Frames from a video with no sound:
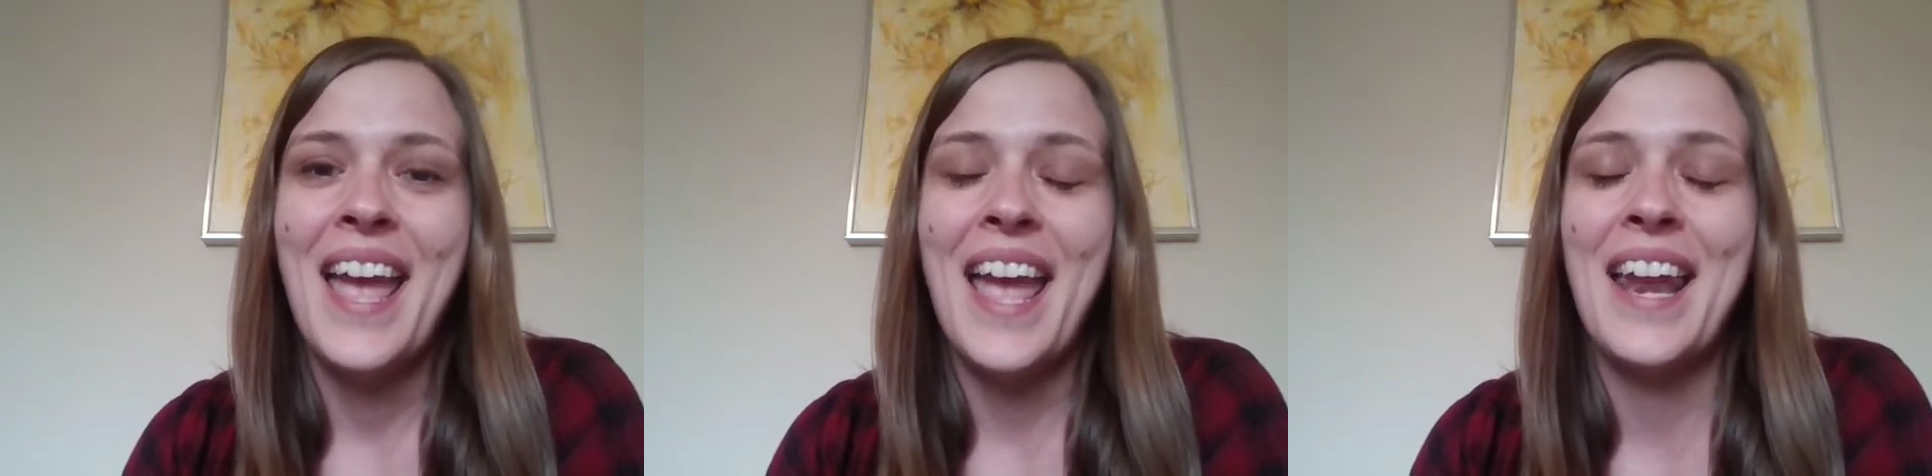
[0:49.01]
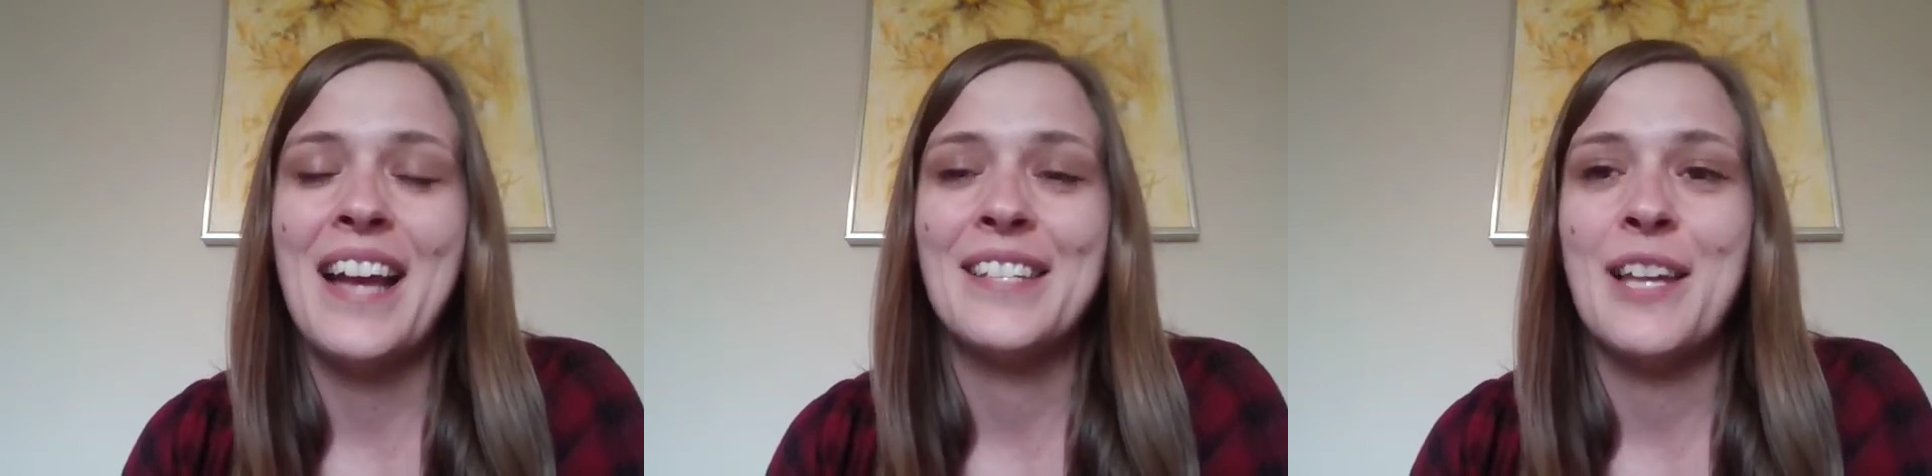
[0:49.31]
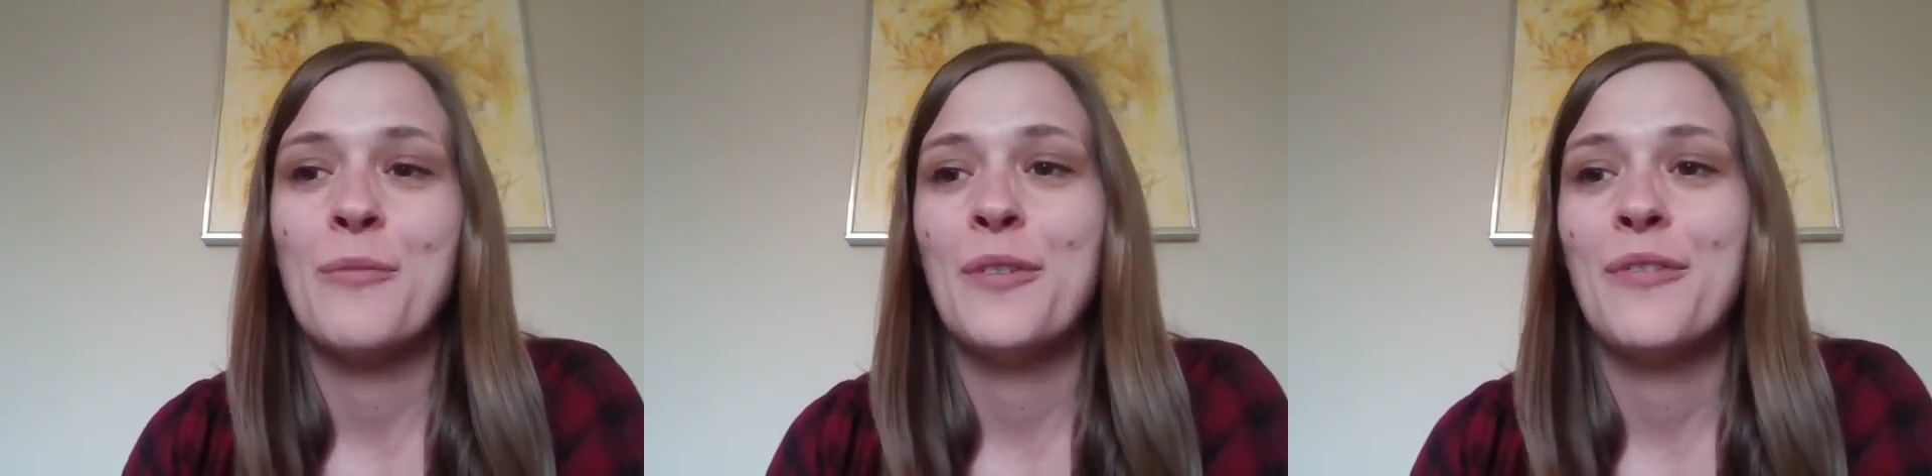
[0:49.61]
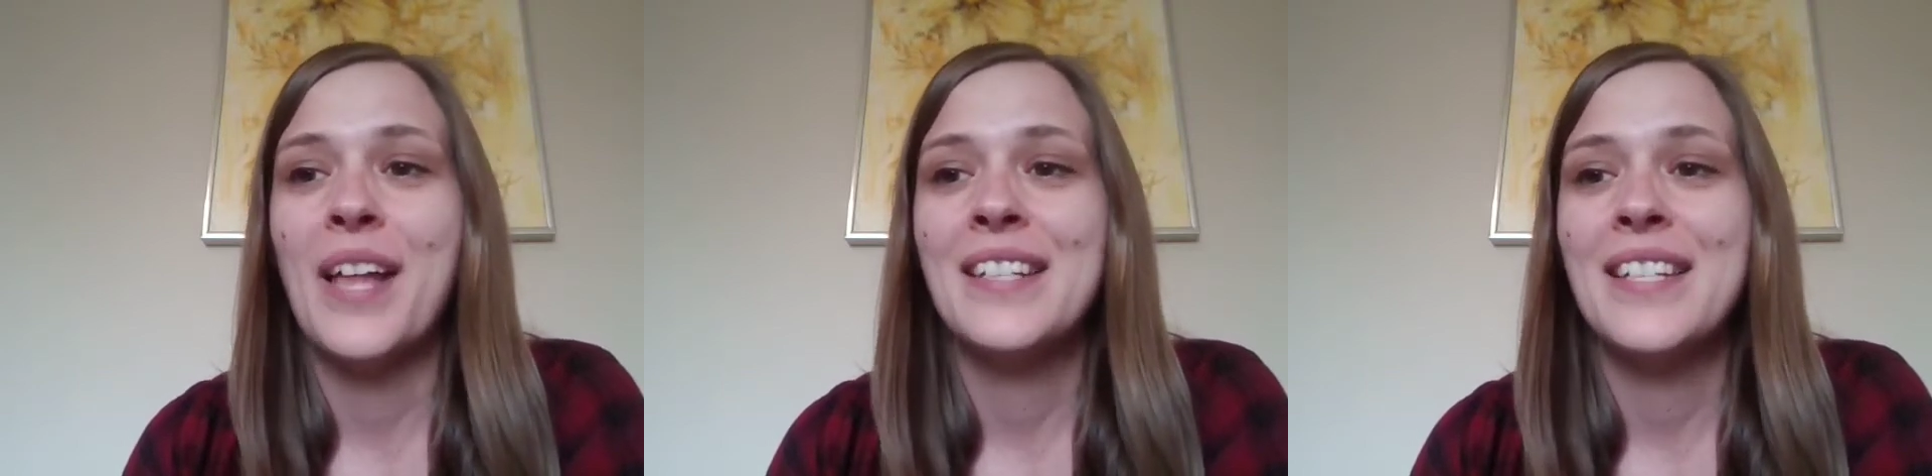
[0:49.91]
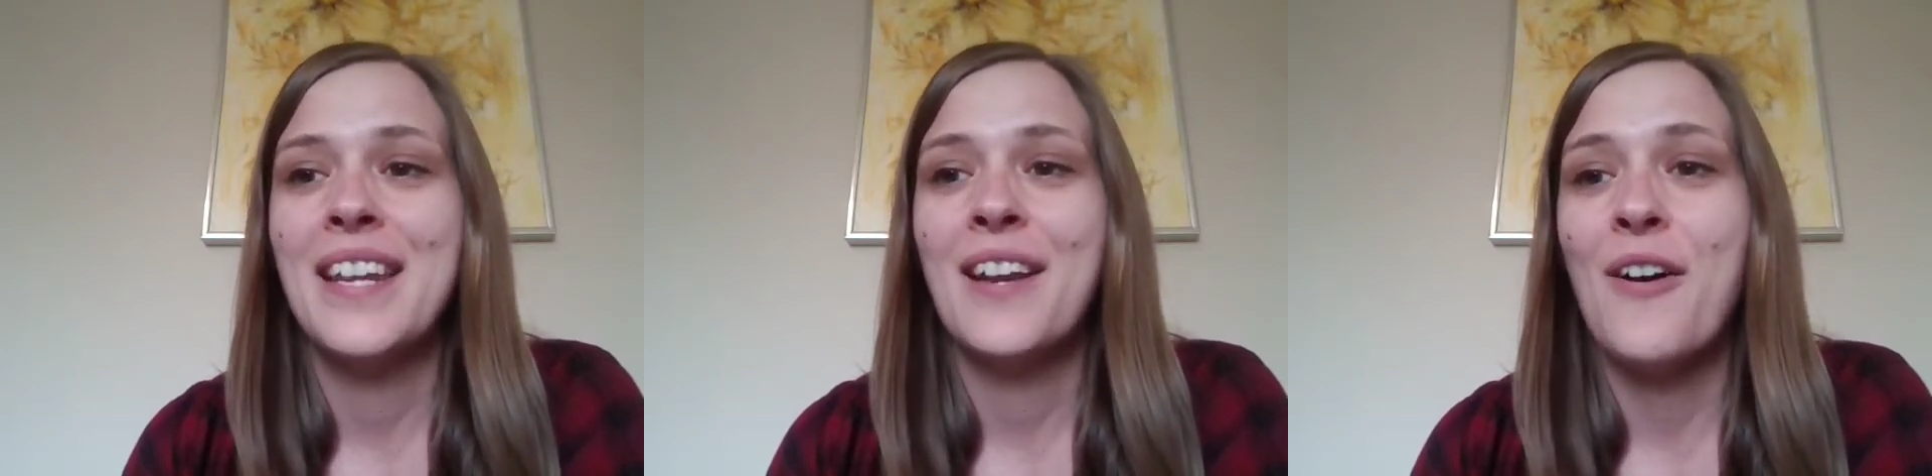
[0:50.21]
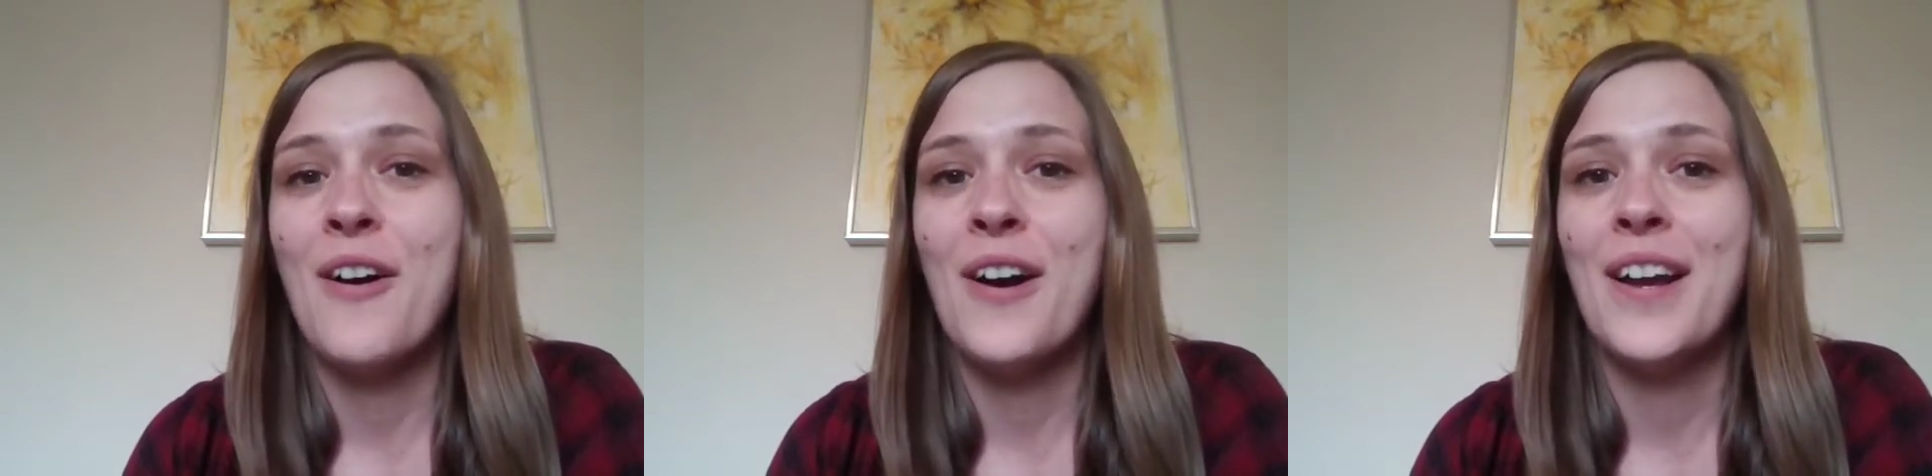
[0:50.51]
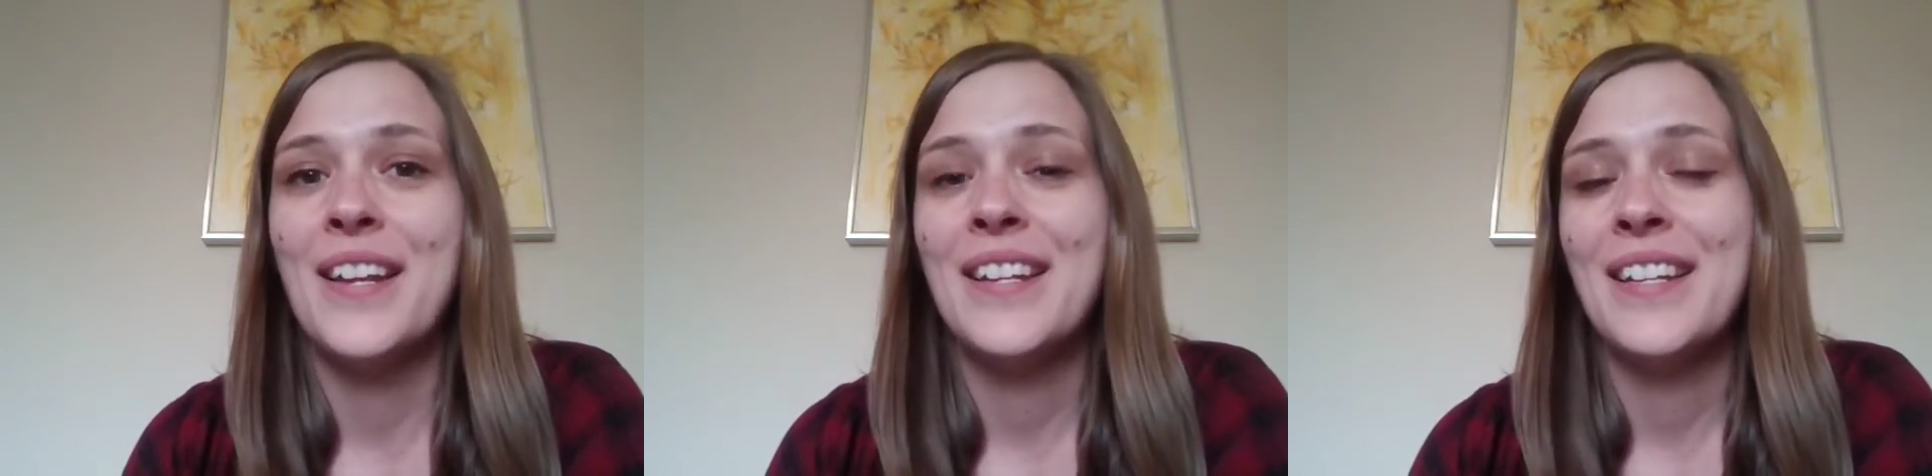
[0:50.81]
And as I'm reflecting
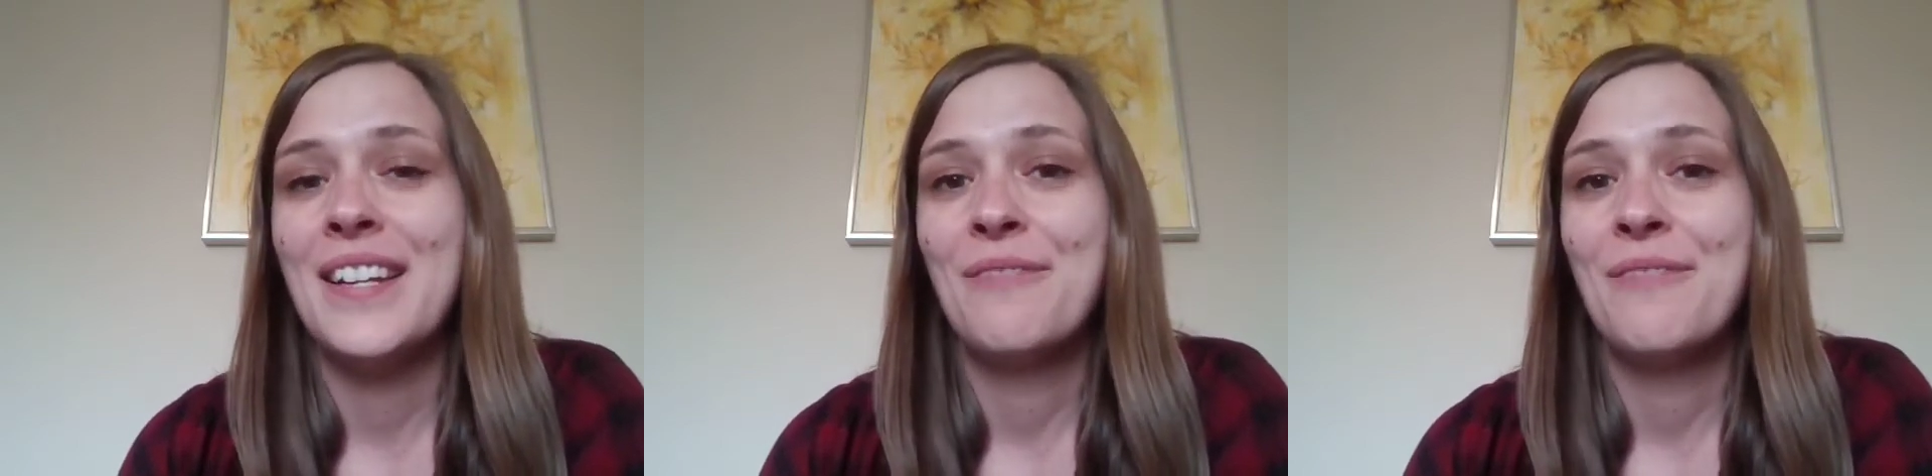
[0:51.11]
on